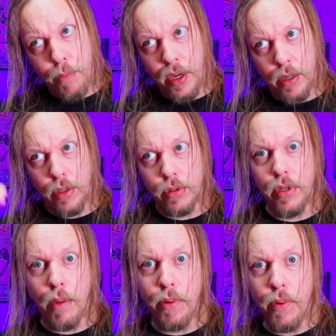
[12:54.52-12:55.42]
have been close to
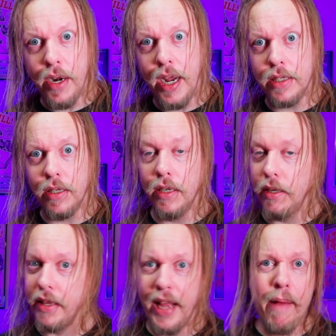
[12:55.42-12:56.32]
number 1 actually.
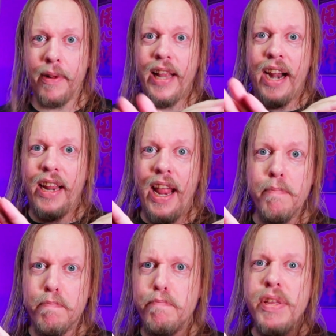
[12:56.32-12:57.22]
That
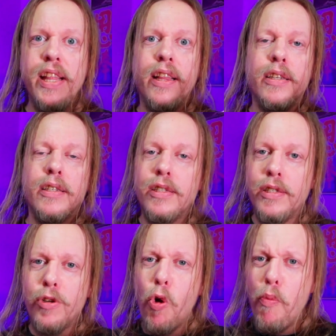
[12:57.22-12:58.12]
game beat
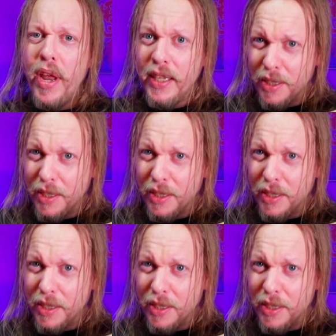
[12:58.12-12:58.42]
so many